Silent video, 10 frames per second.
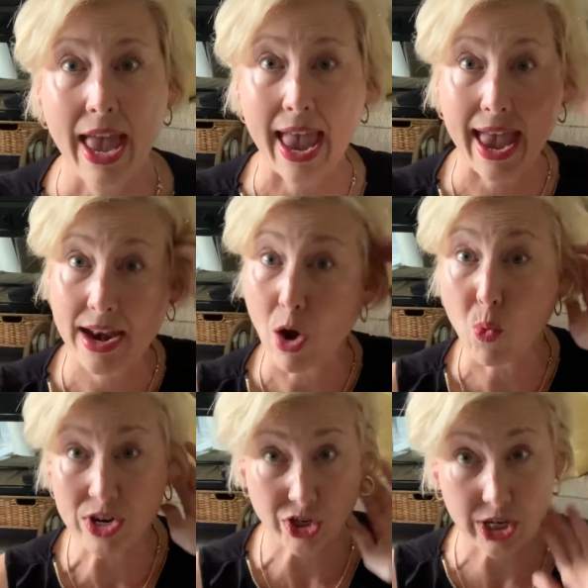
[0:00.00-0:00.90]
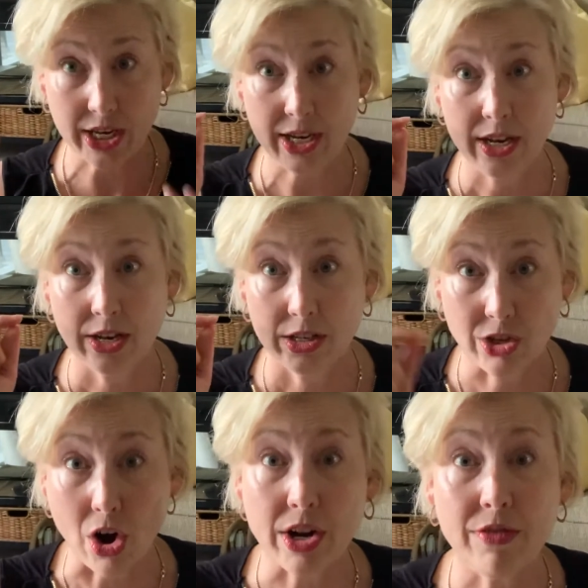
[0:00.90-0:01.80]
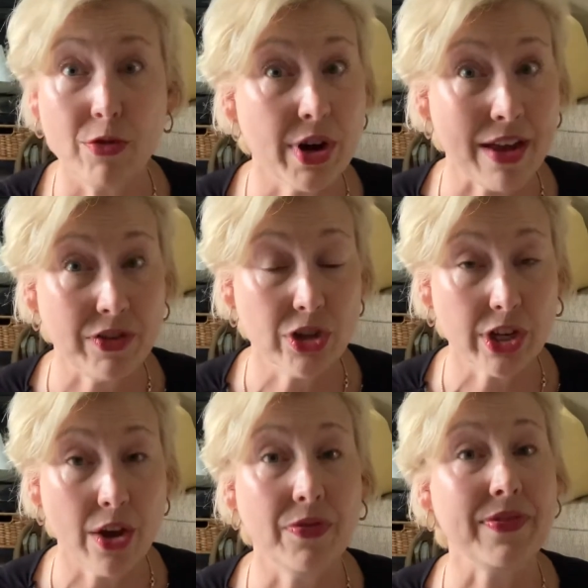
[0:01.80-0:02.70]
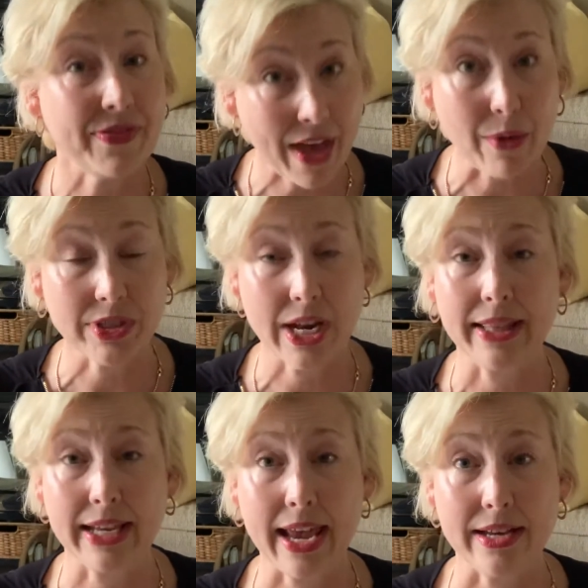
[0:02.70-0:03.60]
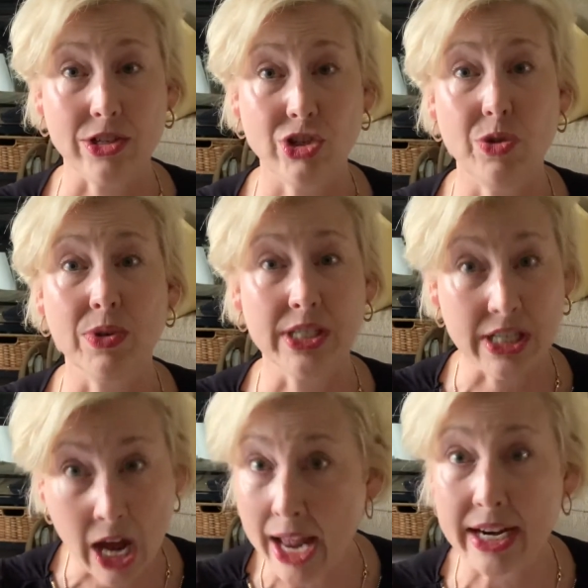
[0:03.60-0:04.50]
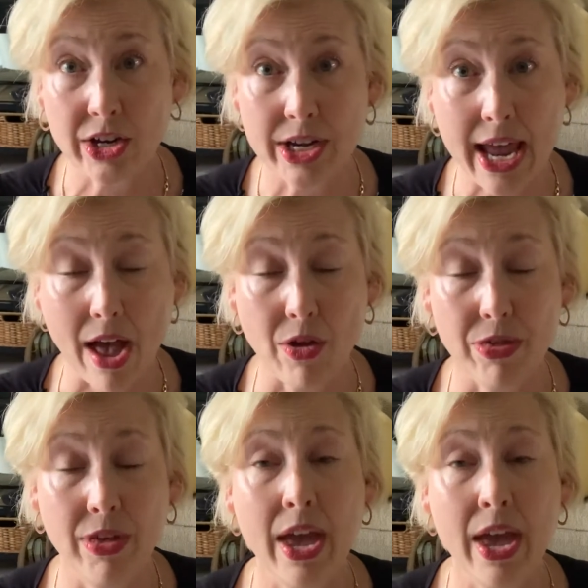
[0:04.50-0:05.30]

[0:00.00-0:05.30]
And when she started 4.5 years ago, that was not the case. She was not in good health,